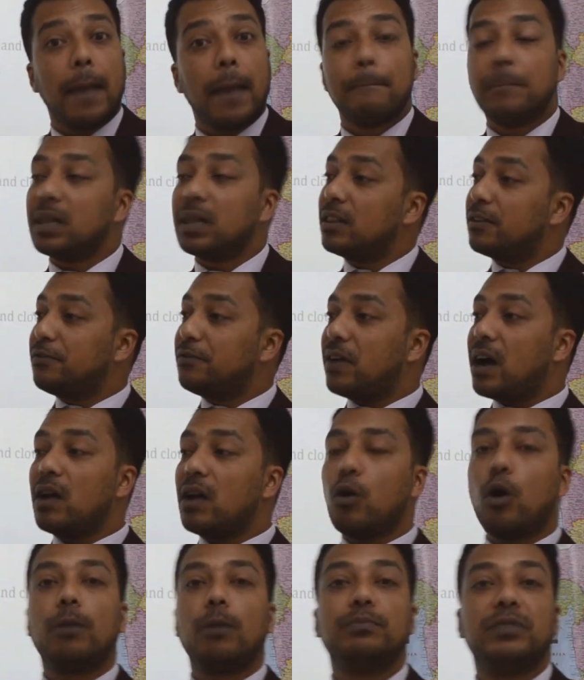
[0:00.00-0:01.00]
but the far
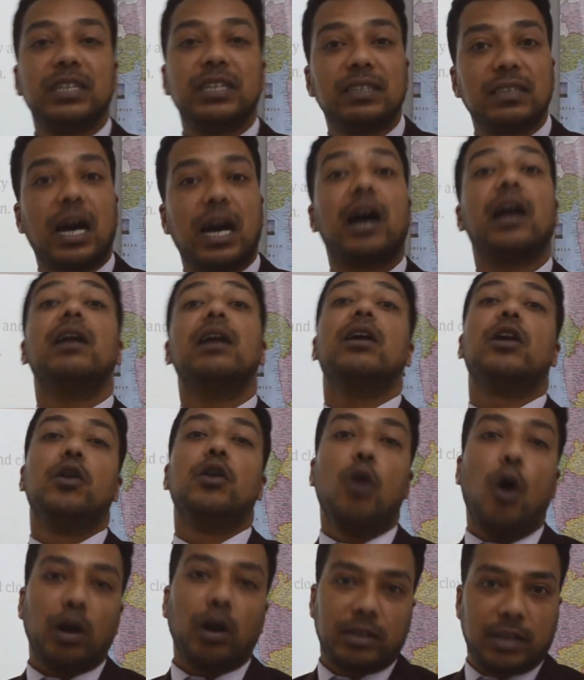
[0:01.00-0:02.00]
objects are
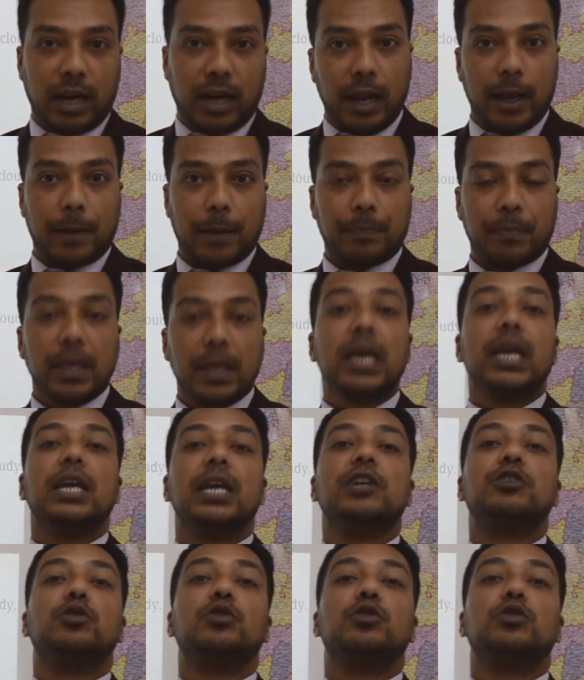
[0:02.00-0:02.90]
not clear, is